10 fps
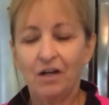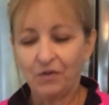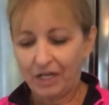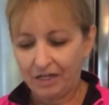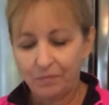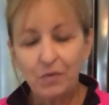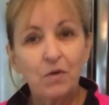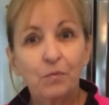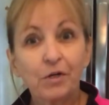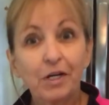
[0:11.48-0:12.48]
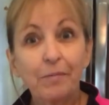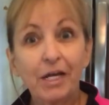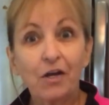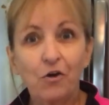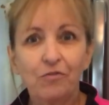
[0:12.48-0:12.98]
Okay, we're gonna
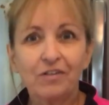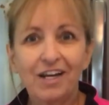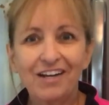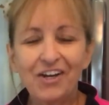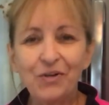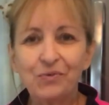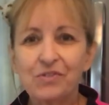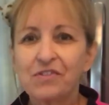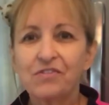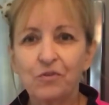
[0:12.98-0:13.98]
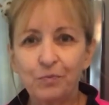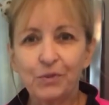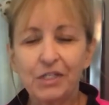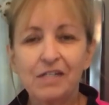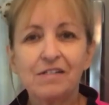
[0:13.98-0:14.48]
make overnight oats.
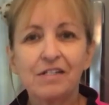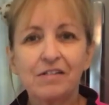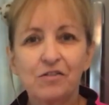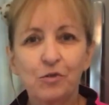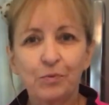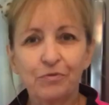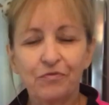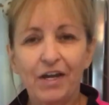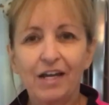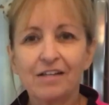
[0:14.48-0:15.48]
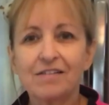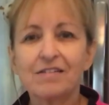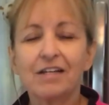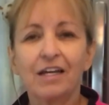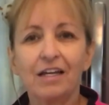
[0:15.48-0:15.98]
Super easy, super
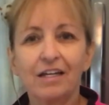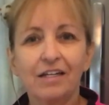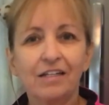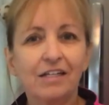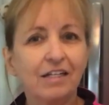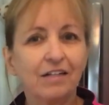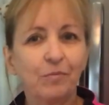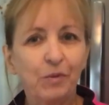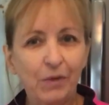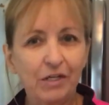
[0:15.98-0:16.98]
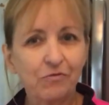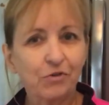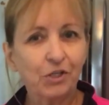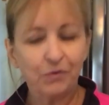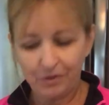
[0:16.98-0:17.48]
fast, and it'll be waiting
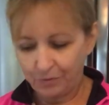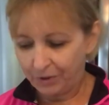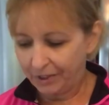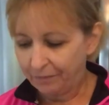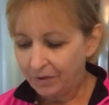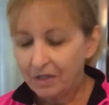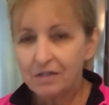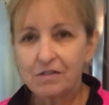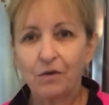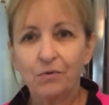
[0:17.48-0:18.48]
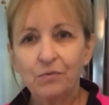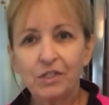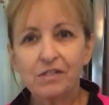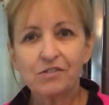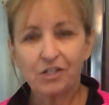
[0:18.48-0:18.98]
for you in the morning. So
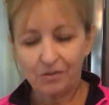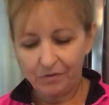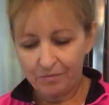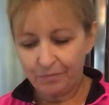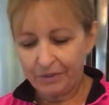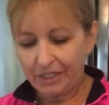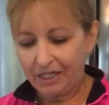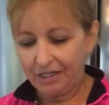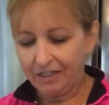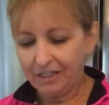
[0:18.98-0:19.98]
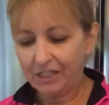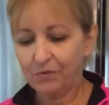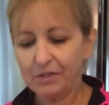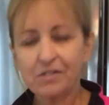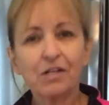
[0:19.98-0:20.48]
we're gonna start with a banana, and
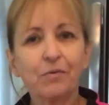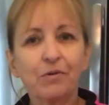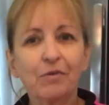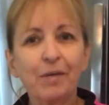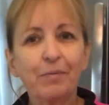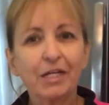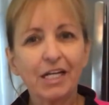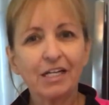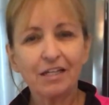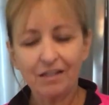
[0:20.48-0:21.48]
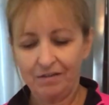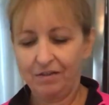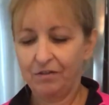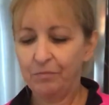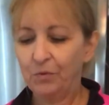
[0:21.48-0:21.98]
you wanna start with the ripe banana.
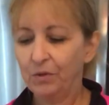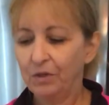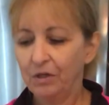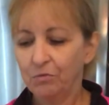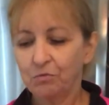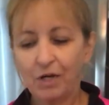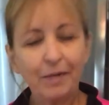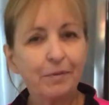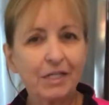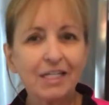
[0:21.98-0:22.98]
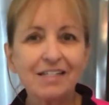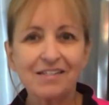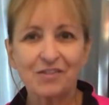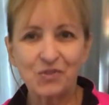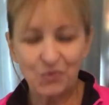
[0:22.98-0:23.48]
The more ripe it
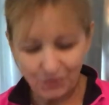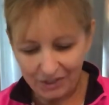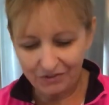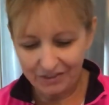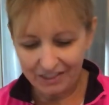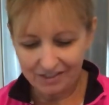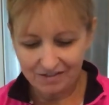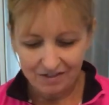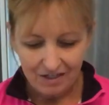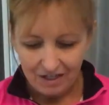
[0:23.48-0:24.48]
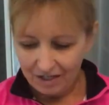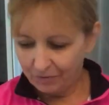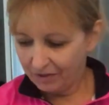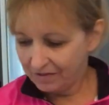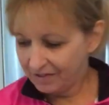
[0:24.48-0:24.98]
is, the sweeter it is.
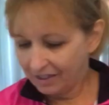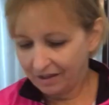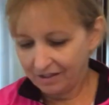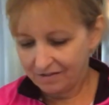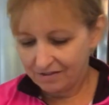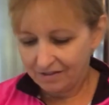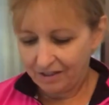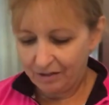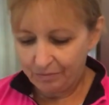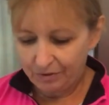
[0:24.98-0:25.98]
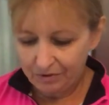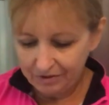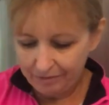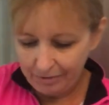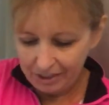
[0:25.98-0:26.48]
I'm gonna stick this in a
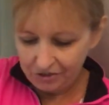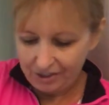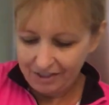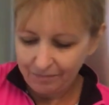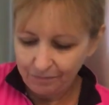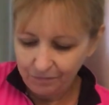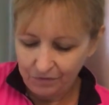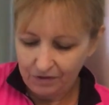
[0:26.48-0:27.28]
bowl and mash it up.